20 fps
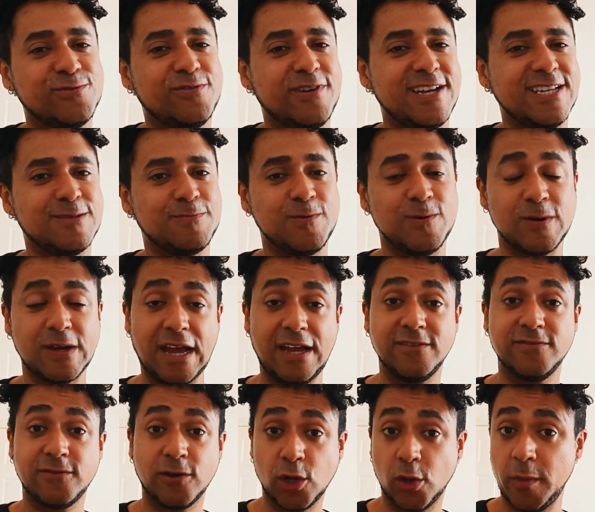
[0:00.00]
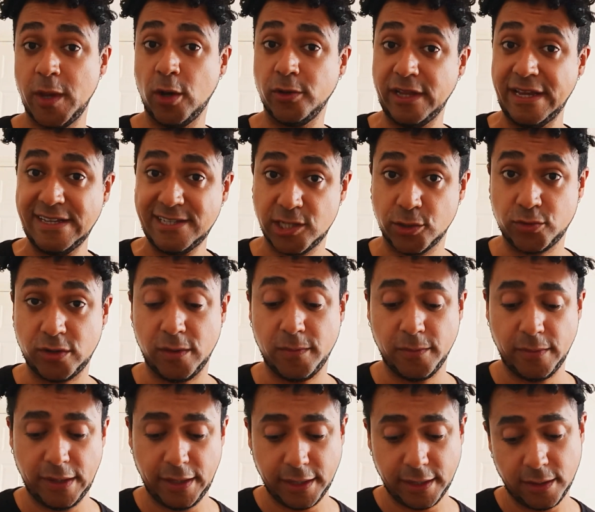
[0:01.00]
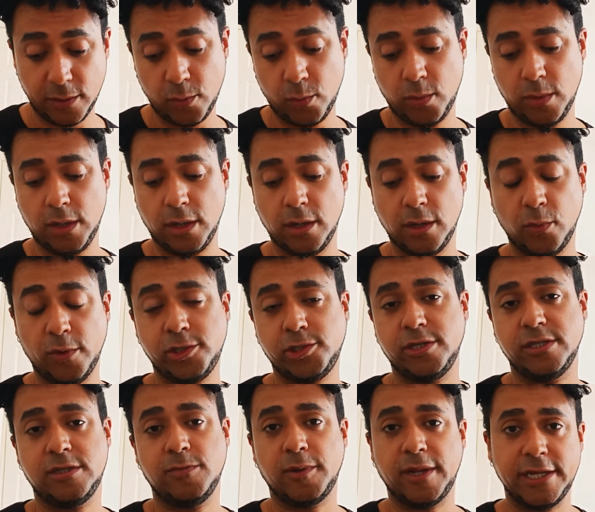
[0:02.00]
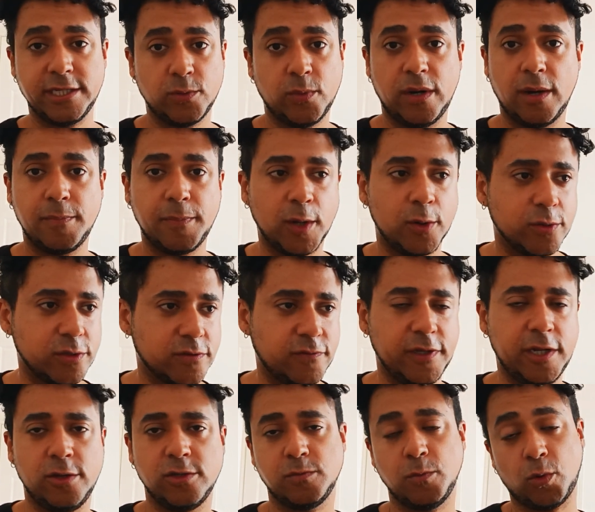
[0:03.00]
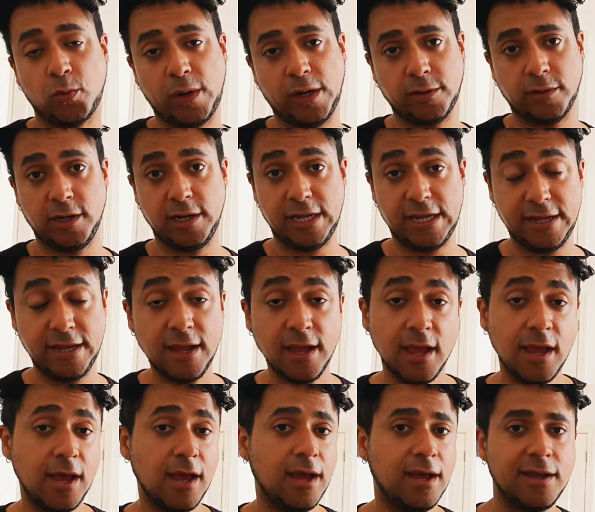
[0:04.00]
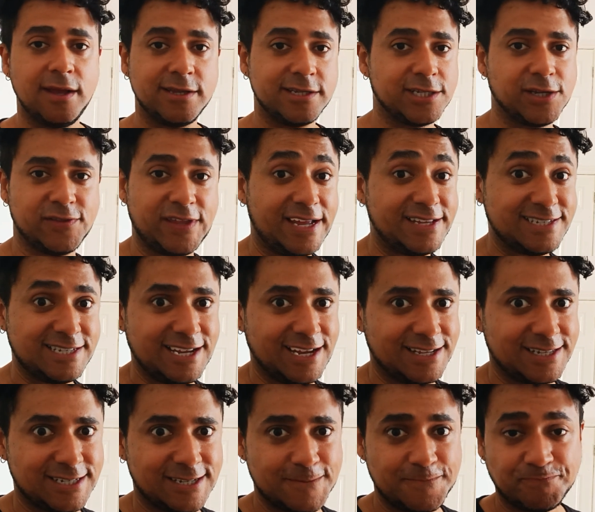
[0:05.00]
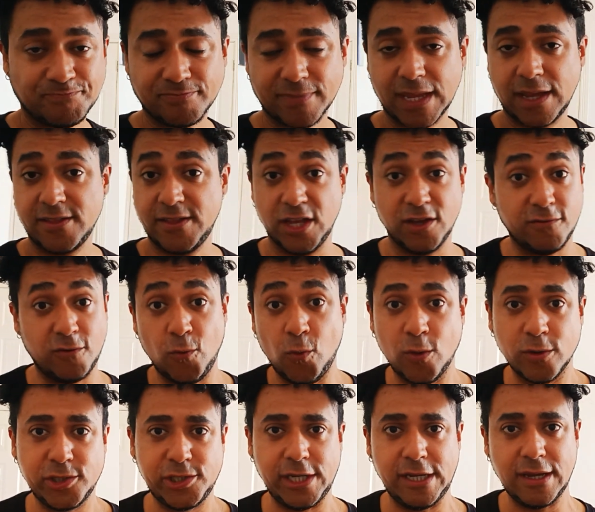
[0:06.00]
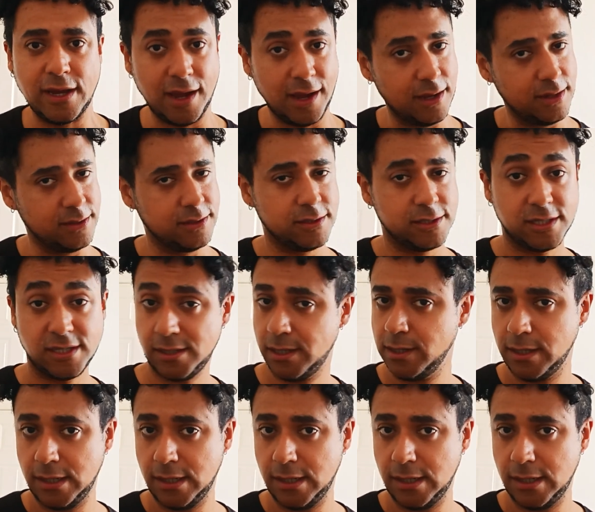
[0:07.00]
on Facebook, and follow me on Instagram, which is the place where I post videos more regularly. So that's it. Thank you for watching, and